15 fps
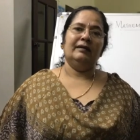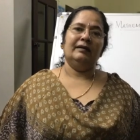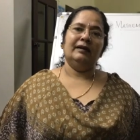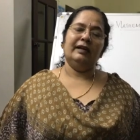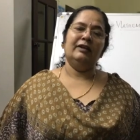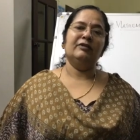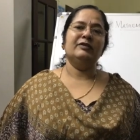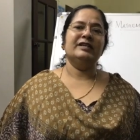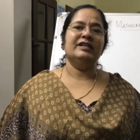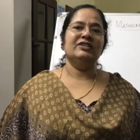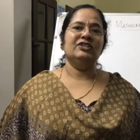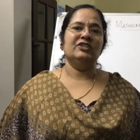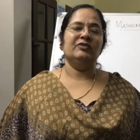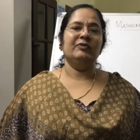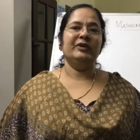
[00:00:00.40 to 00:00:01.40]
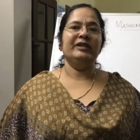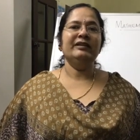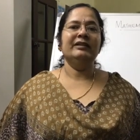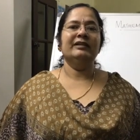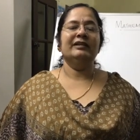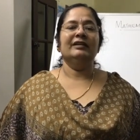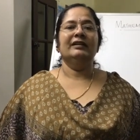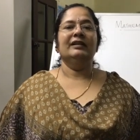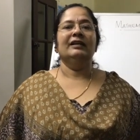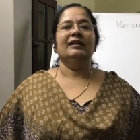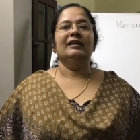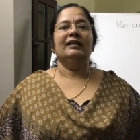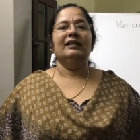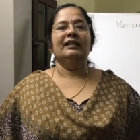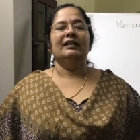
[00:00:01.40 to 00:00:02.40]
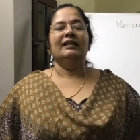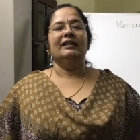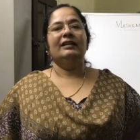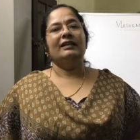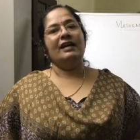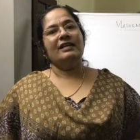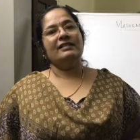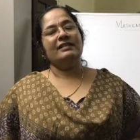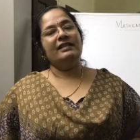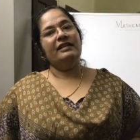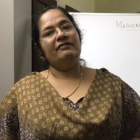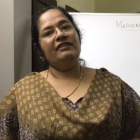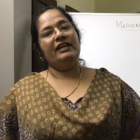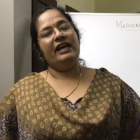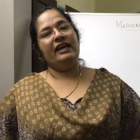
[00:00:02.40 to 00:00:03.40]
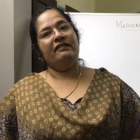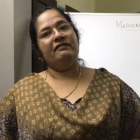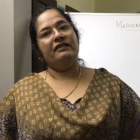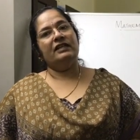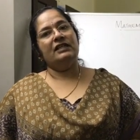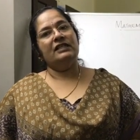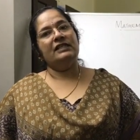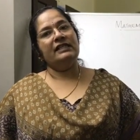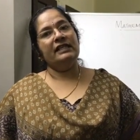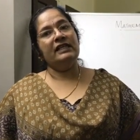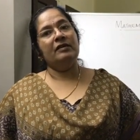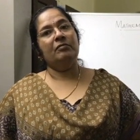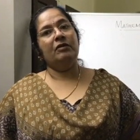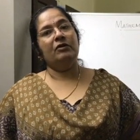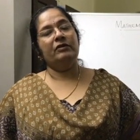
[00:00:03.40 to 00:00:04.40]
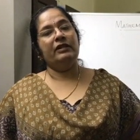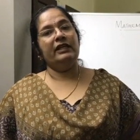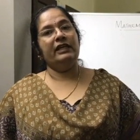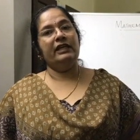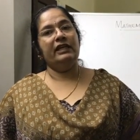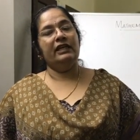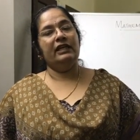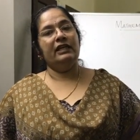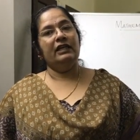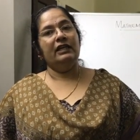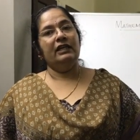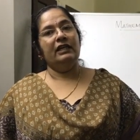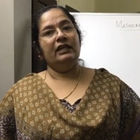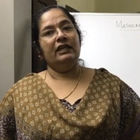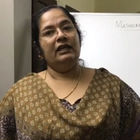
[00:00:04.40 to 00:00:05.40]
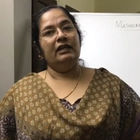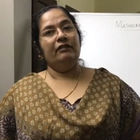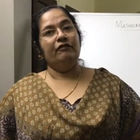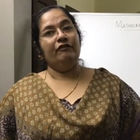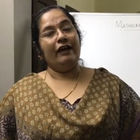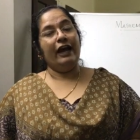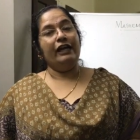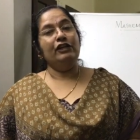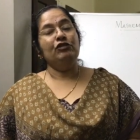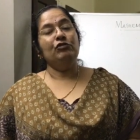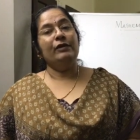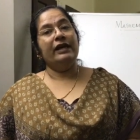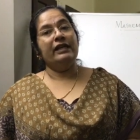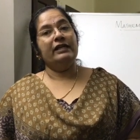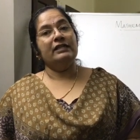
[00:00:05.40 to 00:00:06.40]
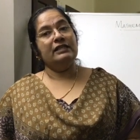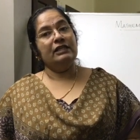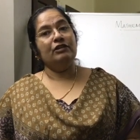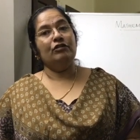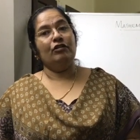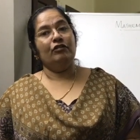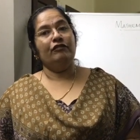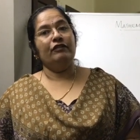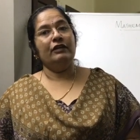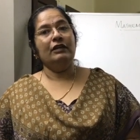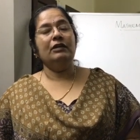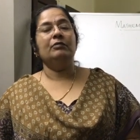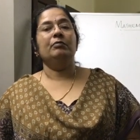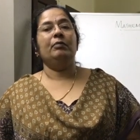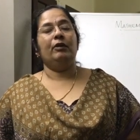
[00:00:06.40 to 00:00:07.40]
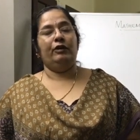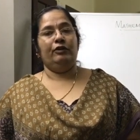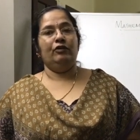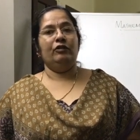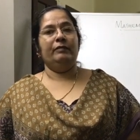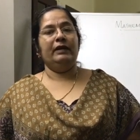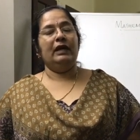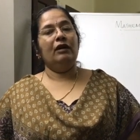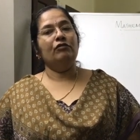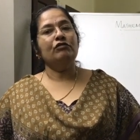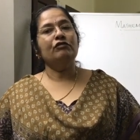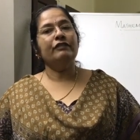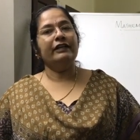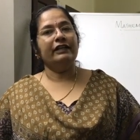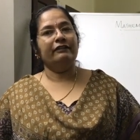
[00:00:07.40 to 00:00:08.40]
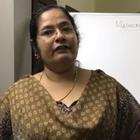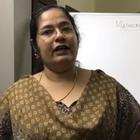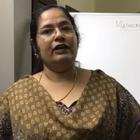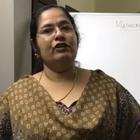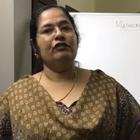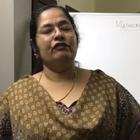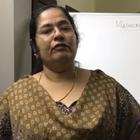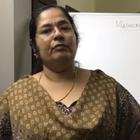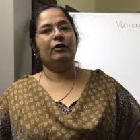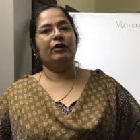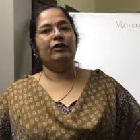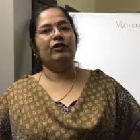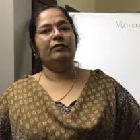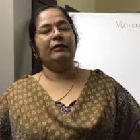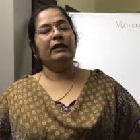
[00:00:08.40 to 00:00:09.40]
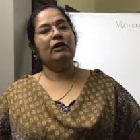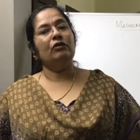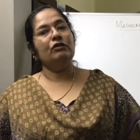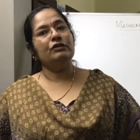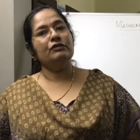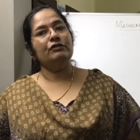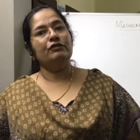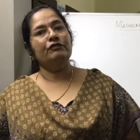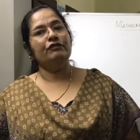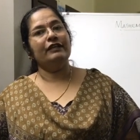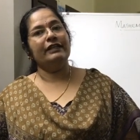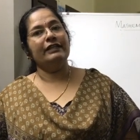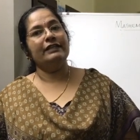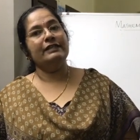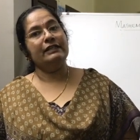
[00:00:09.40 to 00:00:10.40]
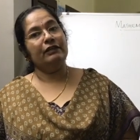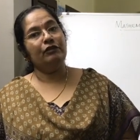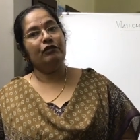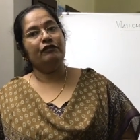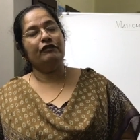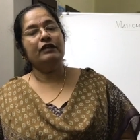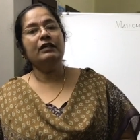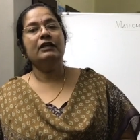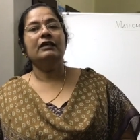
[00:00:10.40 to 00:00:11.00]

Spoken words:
Hello dear children. Last day we have seen about the value and zero of a polynomial. How to find the value of a polynomial, also to find the zero of a